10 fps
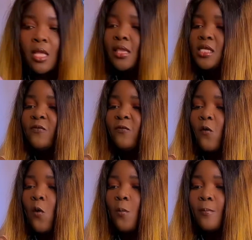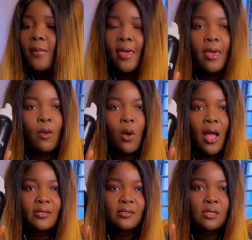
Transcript: This foam hair wax,